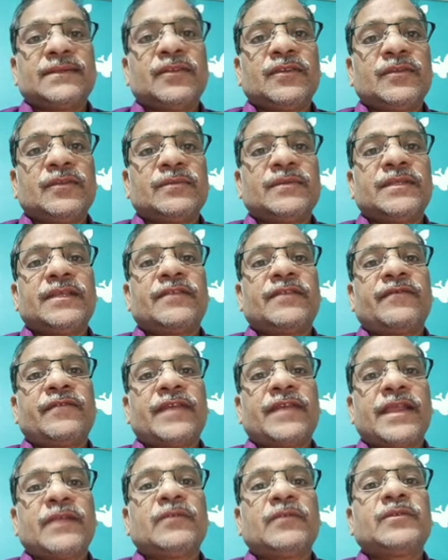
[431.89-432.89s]
You observe
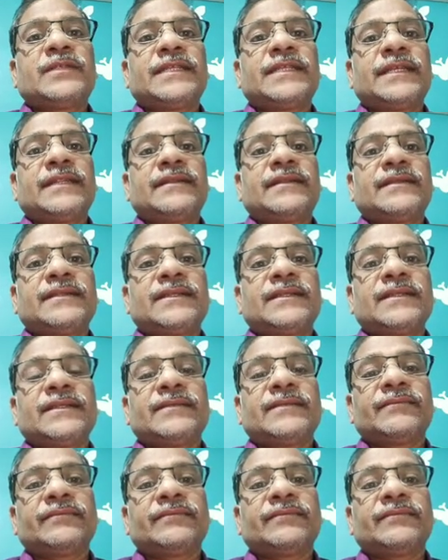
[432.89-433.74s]
phagocytosis.